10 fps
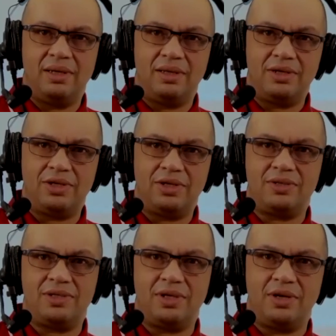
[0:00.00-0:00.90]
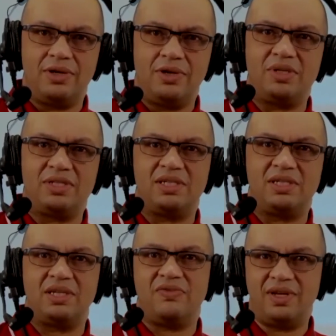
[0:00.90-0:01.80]
the chances are your business
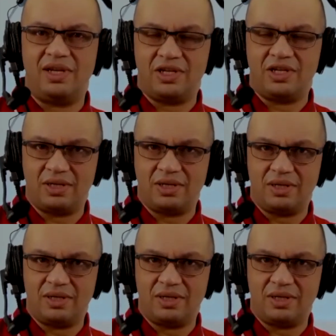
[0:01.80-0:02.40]
is finished.